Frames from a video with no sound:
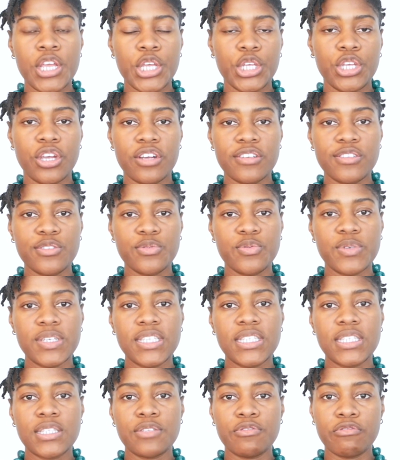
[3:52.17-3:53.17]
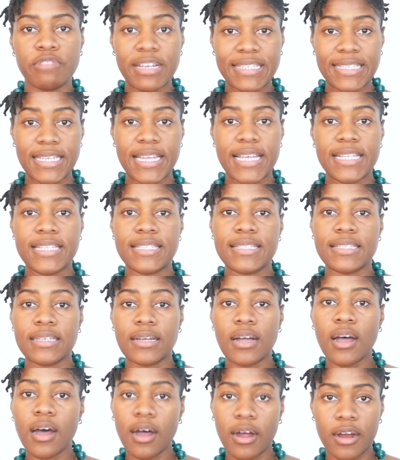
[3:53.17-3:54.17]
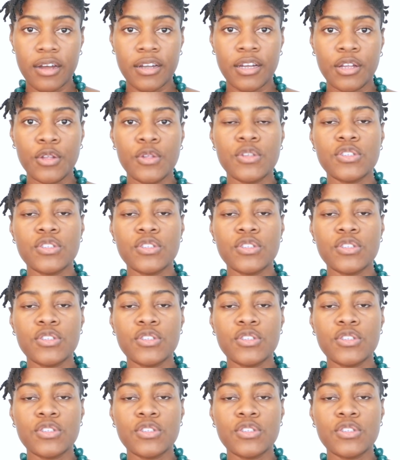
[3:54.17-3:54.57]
your Swiss residency card.